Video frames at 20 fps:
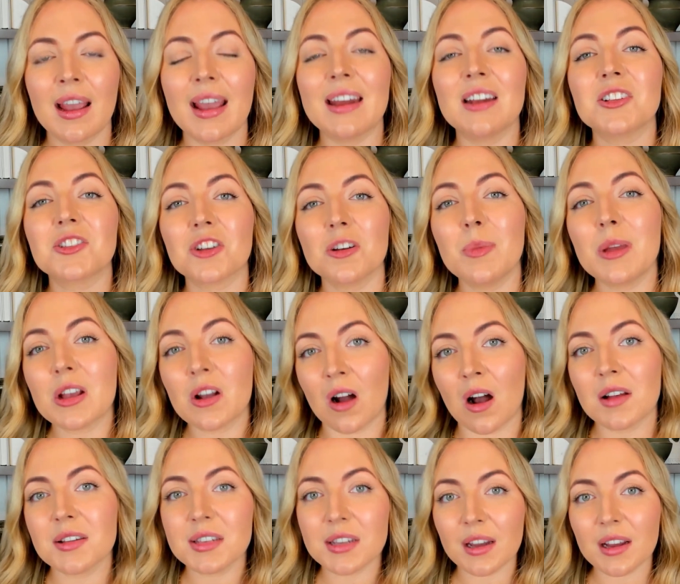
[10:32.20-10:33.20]
and it's going to be
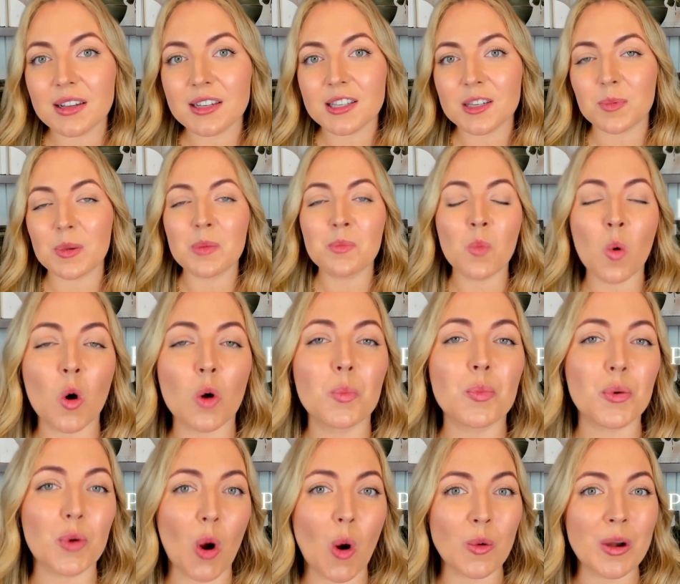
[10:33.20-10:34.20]
causing us to be more
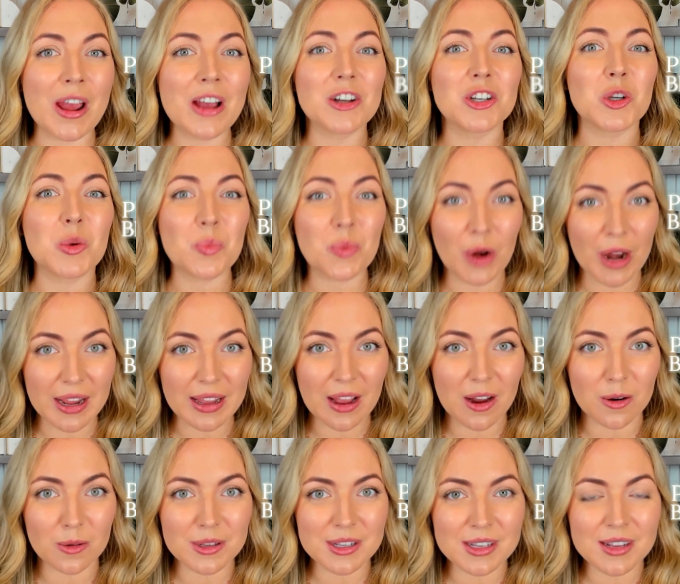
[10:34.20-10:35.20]
prone to
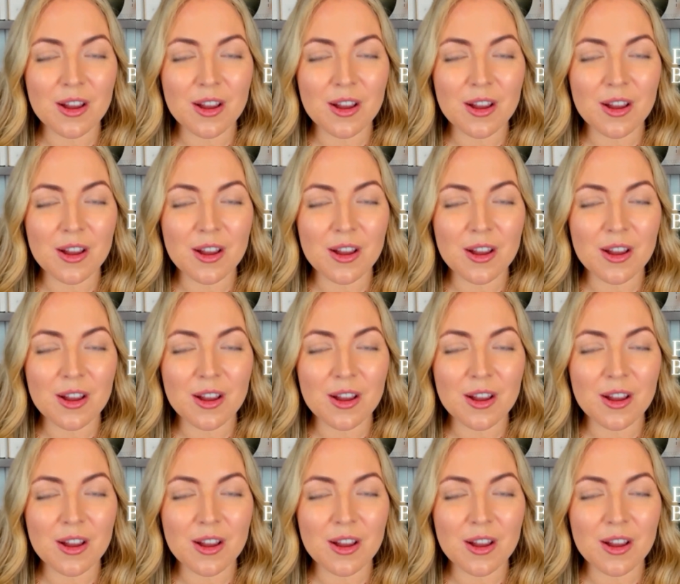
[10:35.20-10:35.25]
breakouts.